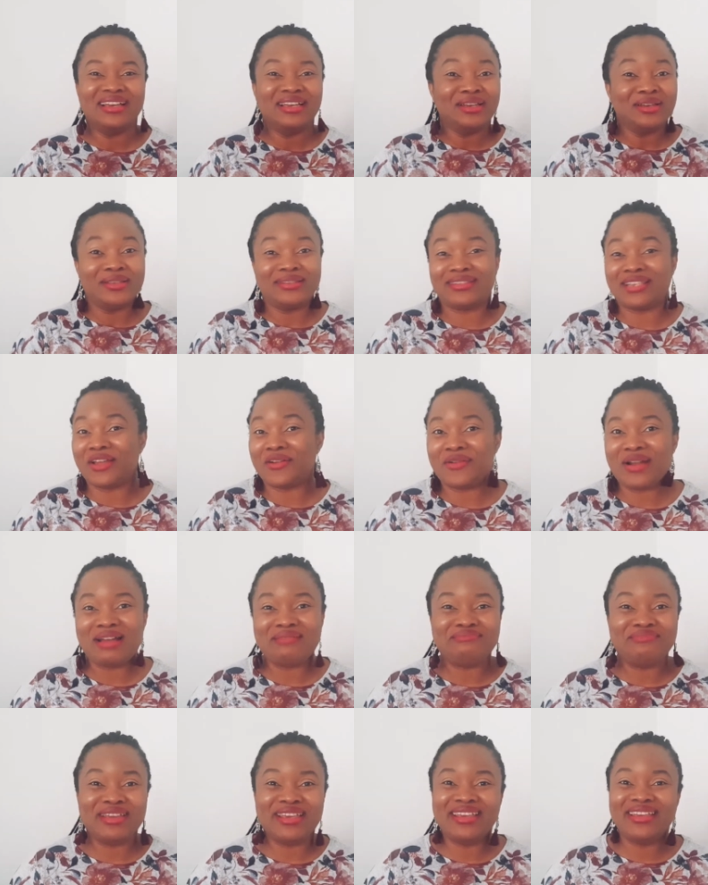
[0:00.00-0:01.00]

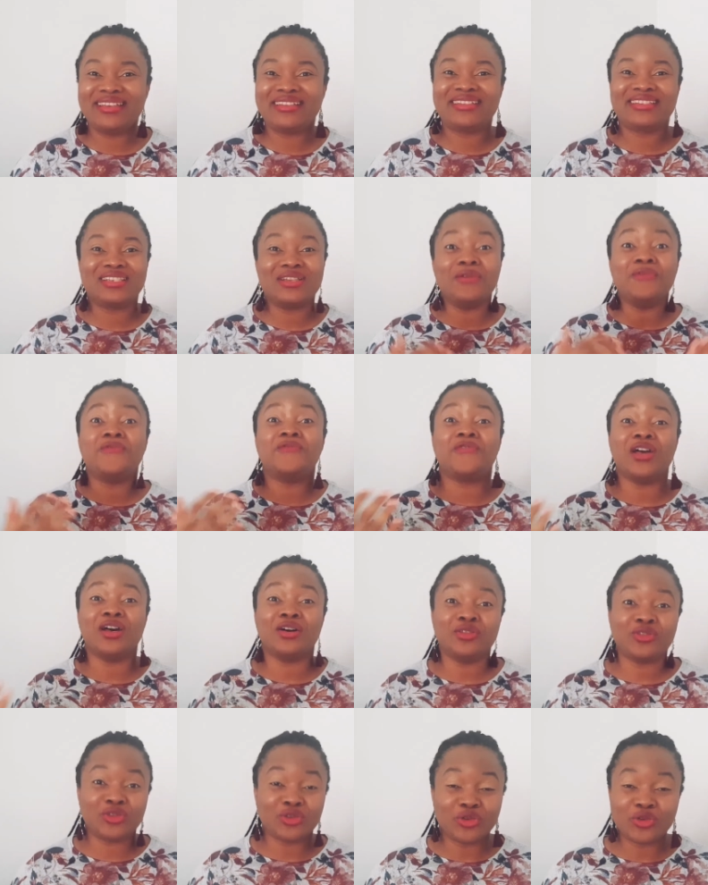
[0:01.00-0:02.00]
ceramics,
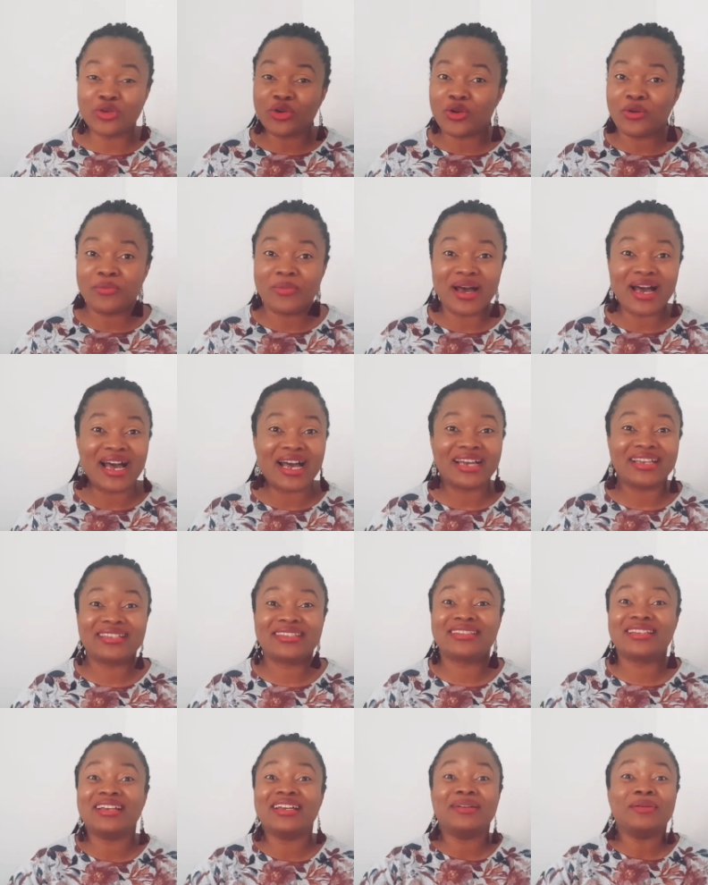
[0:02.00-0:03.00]
felt grow
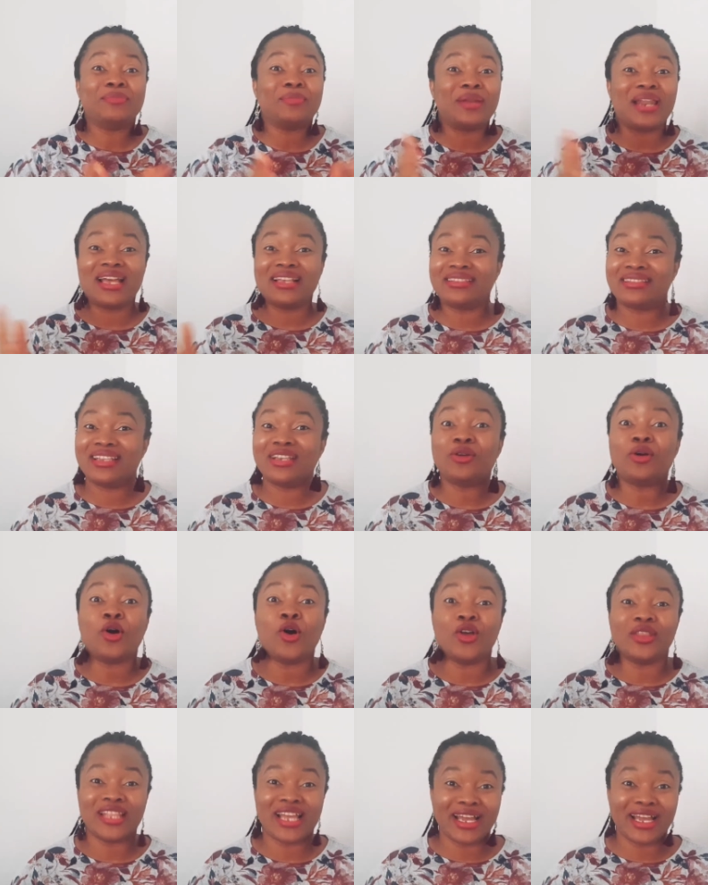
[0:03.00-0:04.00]
bags, plastic
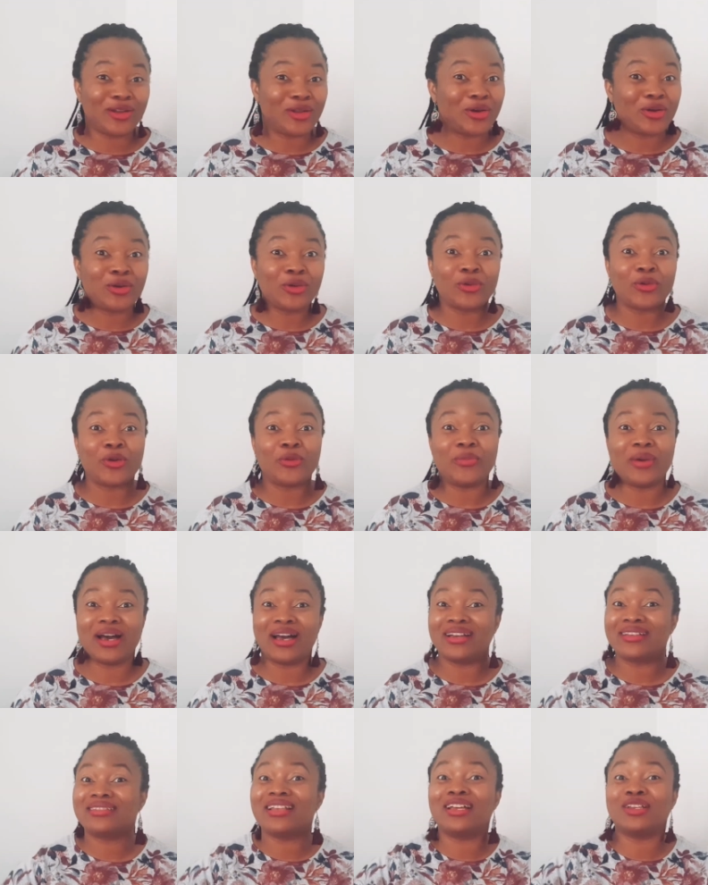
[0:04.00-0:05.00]
or nylon grow
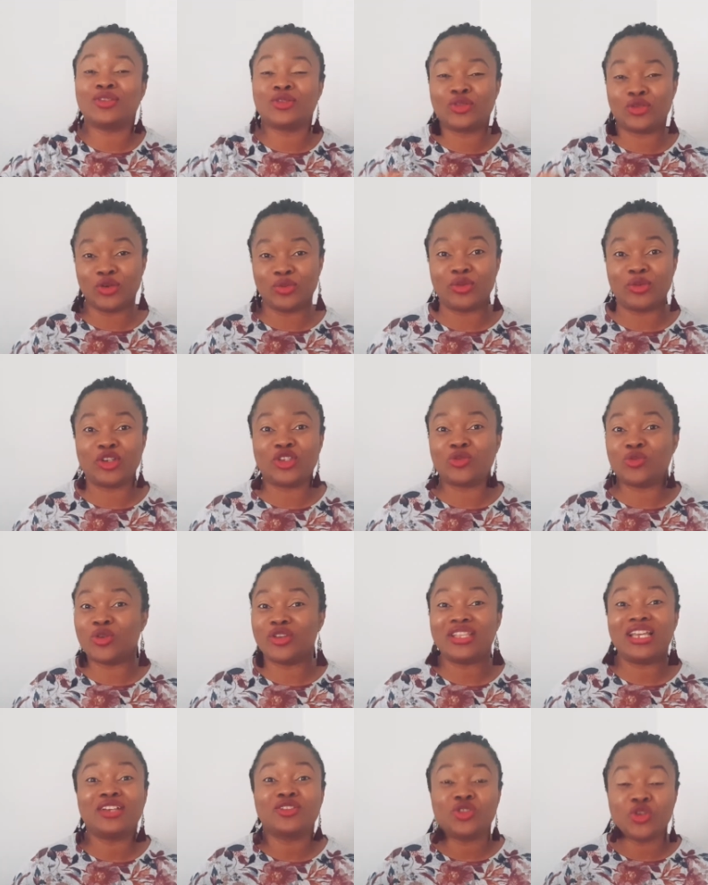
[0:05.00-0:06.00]
bags, and so much more.
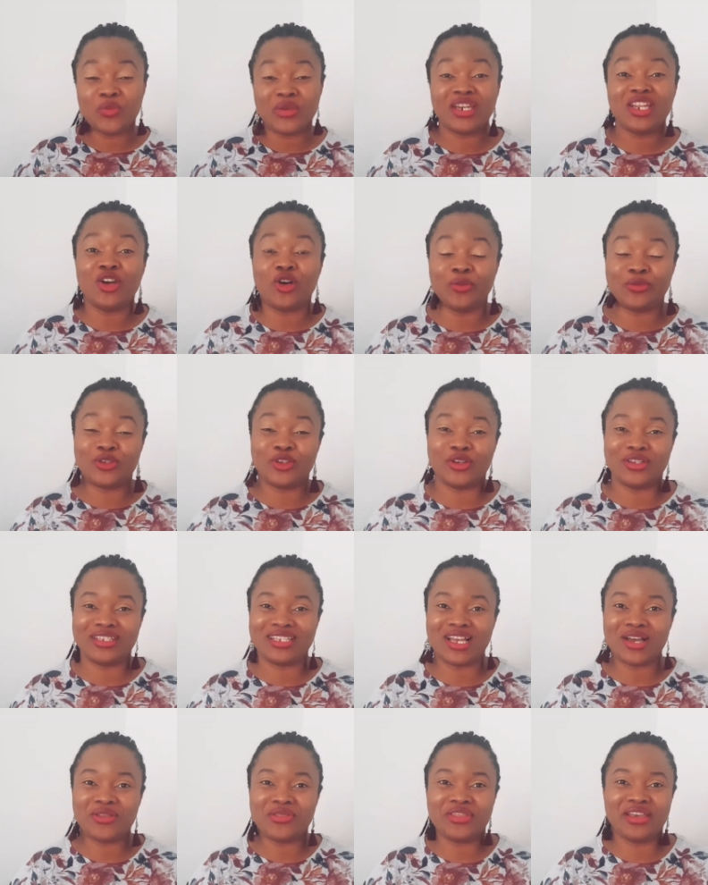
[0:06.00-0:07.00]
There are so many options
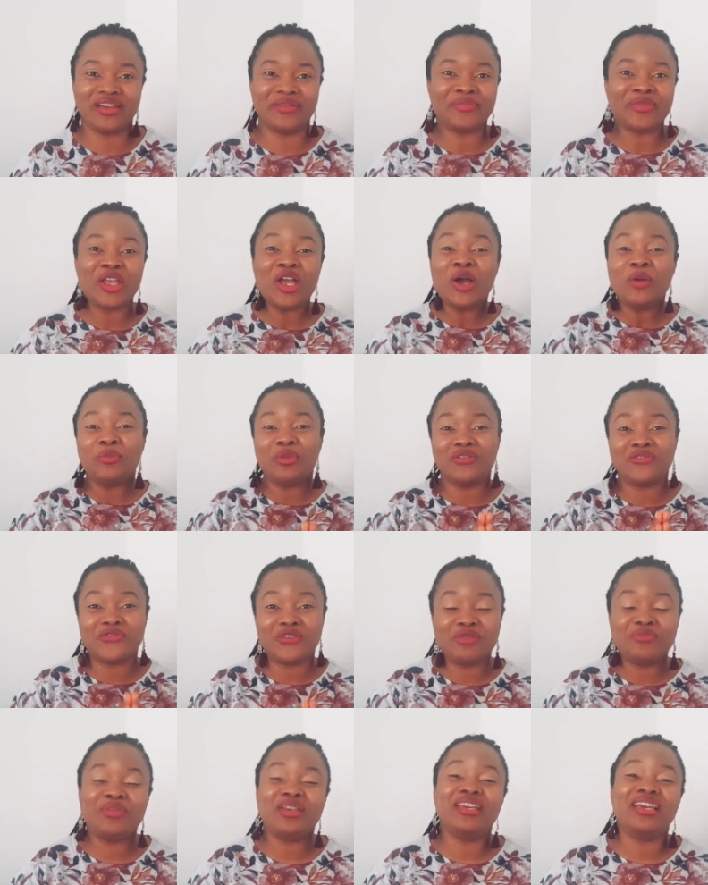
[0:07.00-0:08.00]
out there. But for
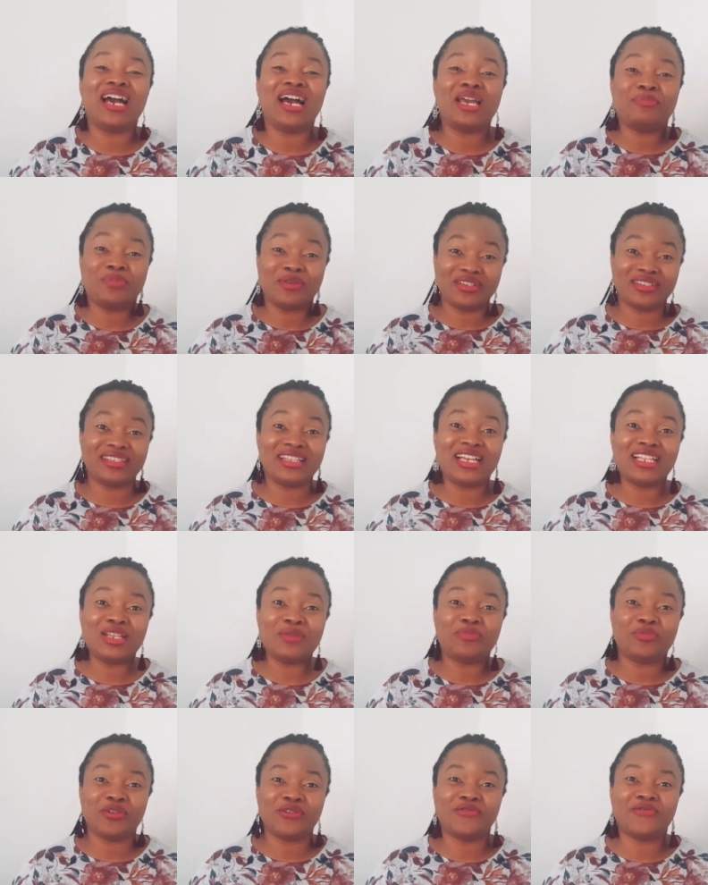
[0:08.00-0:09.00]
me, I personally
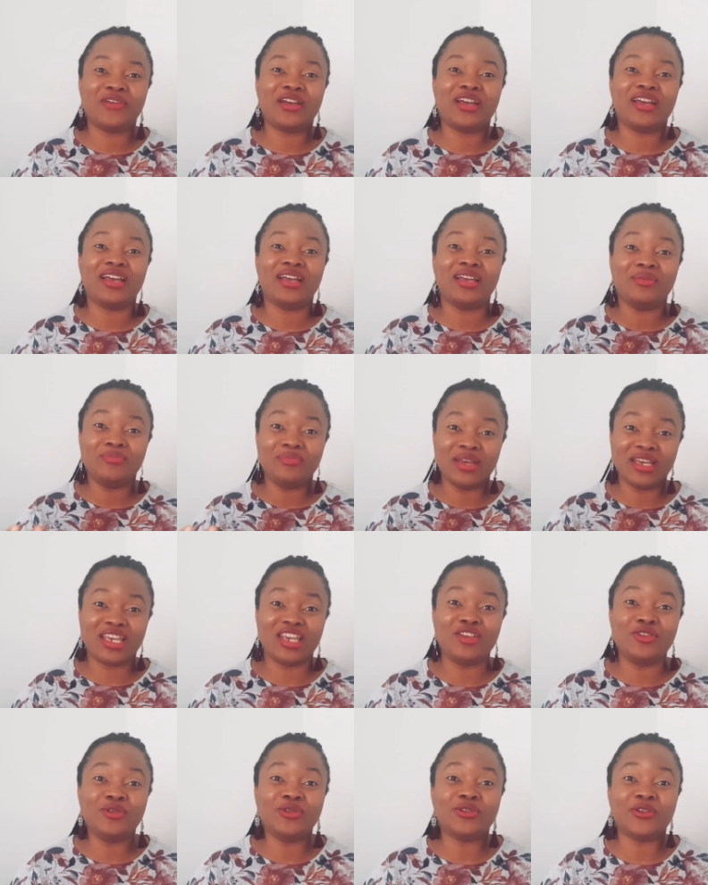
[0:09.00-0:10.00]
prefer making
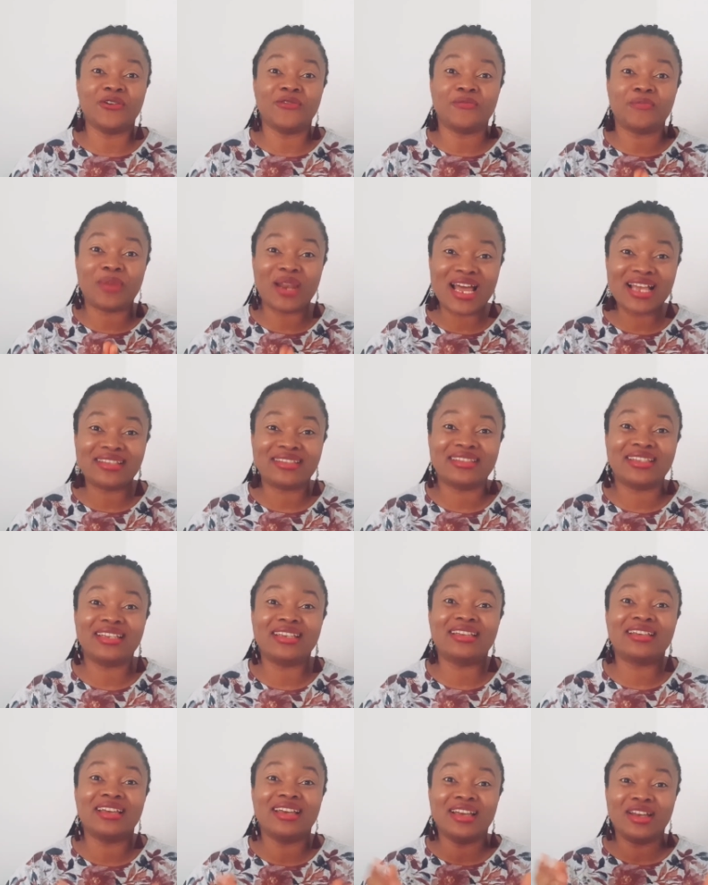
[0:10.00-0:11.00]
use of
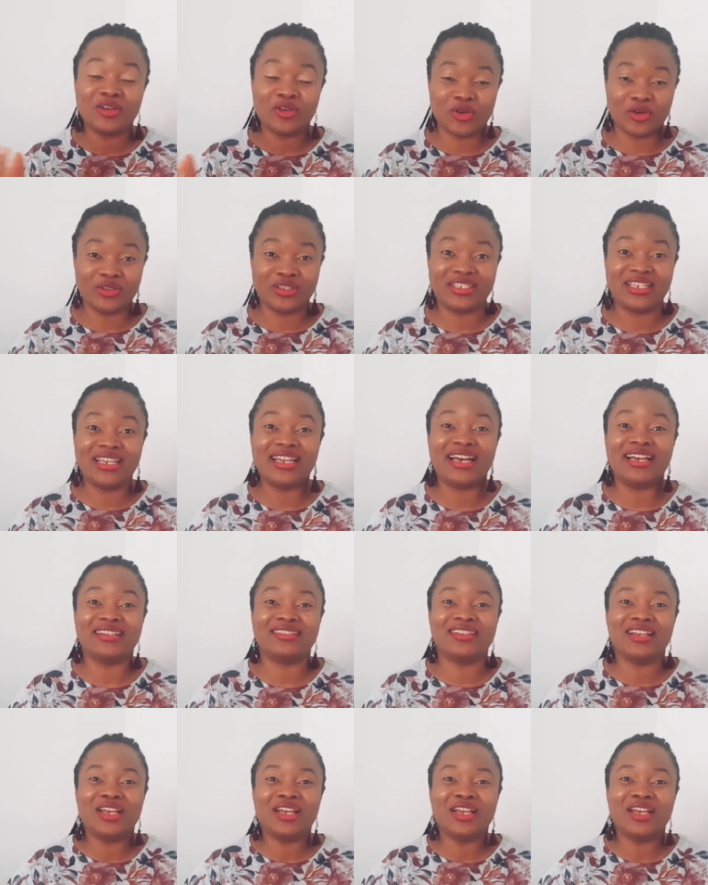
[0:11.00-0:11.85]
plastic containers